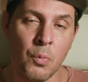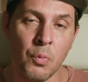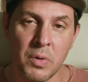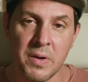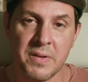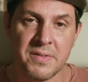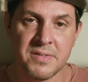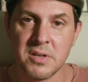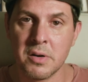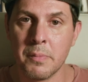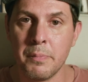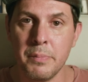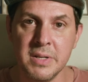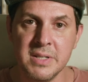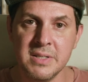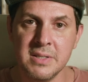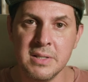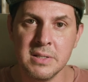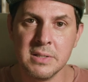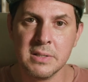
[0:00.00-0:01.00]
with your
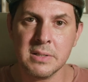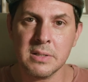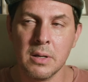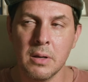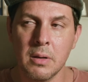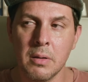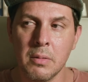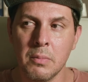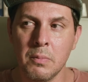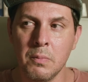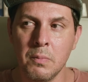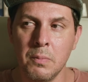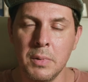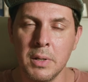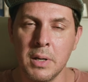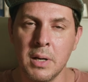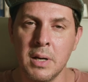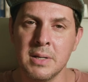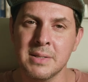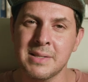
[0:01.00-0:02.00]
business,
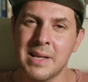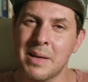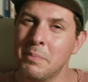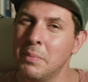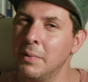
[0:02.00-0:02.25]
because I